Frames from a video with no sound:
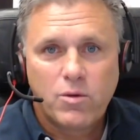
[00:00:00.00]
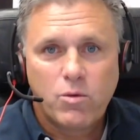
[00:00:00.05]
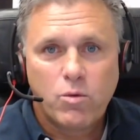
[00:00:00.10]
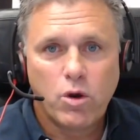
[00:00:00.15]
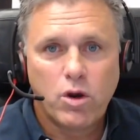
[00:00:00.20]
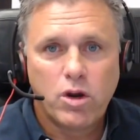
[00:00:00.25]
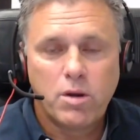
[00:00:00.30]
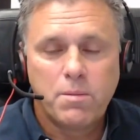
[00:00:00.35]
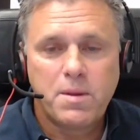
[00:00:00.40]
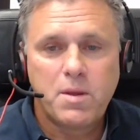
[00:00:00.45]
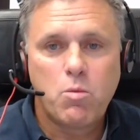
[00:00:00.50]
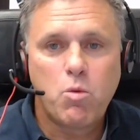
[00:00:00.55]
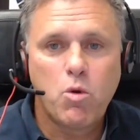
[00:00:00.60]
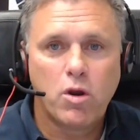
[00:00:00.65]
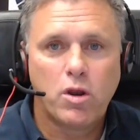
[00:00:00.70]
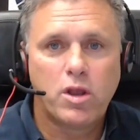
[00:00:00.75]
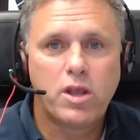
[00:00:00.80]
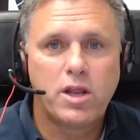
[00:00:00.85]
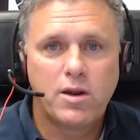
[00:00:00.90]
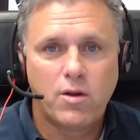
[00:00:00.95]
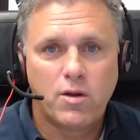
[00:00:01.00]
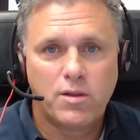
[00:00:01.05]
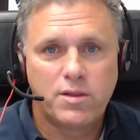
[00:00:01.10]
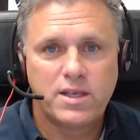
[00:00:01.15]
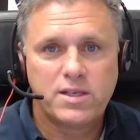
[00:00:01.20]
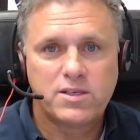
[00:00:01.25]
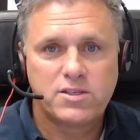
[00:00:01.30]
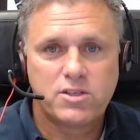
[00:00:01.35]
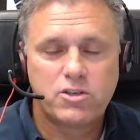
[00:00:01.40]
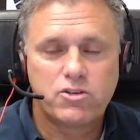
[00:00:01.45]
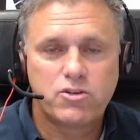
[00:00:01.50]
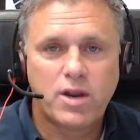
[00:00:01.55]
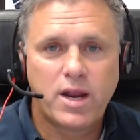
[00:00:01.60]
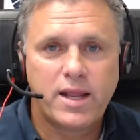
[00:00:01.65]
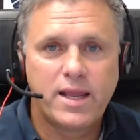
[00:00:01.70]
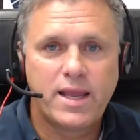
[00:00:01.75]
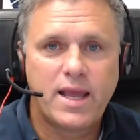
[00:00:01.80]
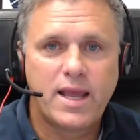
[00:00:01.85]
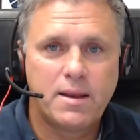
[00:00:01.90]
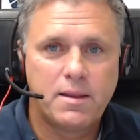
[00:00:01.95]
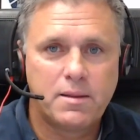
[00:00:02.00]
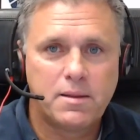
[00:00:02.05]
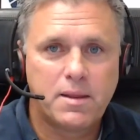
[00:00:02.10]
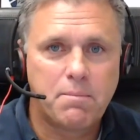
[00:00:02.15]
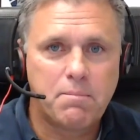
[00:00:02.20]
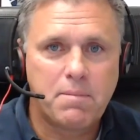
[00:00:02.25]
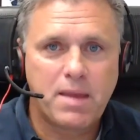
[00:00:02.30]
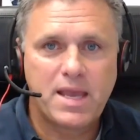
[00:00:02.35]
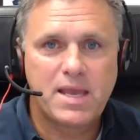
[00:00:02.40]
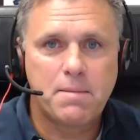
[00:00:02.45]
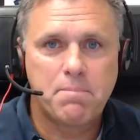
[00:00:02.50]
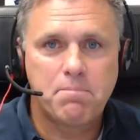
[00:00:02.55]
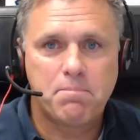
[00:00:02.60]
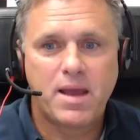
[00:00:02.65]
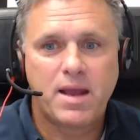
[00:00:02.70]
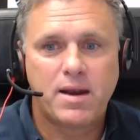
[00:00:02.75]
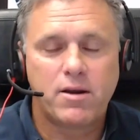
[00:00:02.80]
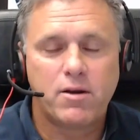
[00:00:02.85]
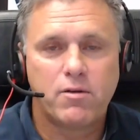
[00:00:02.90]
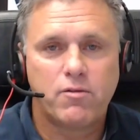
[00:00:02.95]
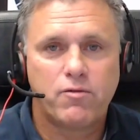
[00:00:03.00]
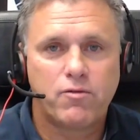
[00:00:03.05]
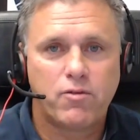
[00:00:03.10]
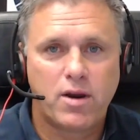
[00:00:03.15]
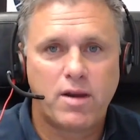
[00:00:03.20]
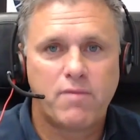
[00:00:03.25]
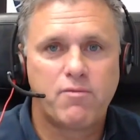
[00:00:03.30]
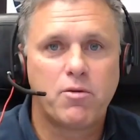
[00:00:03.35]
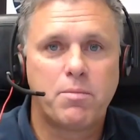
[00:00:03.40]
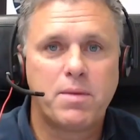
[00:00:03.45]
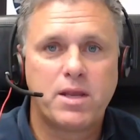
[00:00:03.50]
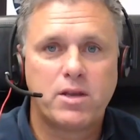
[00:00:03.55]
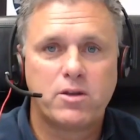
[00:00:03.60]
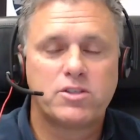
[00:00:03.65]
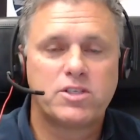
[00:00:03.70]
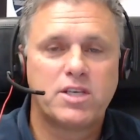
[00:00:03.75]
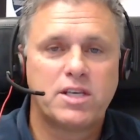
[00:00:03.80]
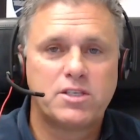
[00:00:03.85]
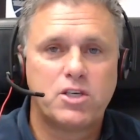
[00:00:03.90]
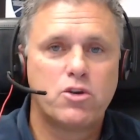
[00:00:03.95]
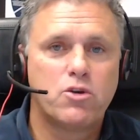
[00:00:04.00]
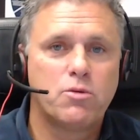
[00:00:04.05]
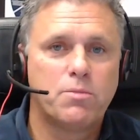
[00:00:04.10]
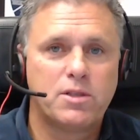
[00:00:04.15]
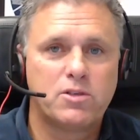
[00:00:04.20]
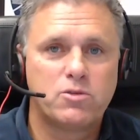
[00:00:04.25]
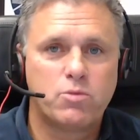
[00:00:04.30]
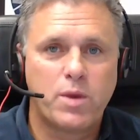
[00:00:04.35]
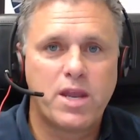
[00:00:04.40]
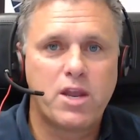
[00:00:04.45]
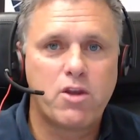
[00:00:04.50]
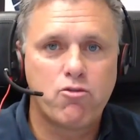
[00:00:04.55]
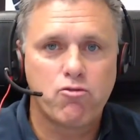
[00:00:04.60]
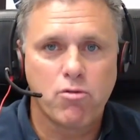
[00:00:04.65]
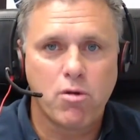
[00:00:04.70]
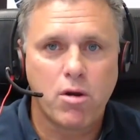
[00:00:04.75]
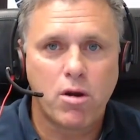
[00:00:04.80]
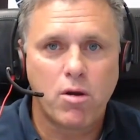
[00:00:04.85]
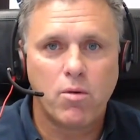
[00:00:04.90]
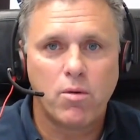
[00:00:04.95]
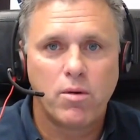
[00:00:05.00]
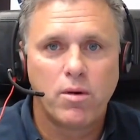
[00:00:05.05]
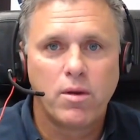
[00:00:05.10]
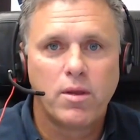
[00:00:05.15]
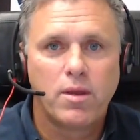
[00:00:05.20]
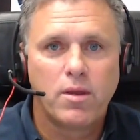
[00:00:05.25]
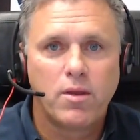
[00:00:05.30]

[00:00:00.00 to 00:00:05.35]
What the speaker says: We're going to be working on this to try to get it and make it better forever, because as humans, we grow,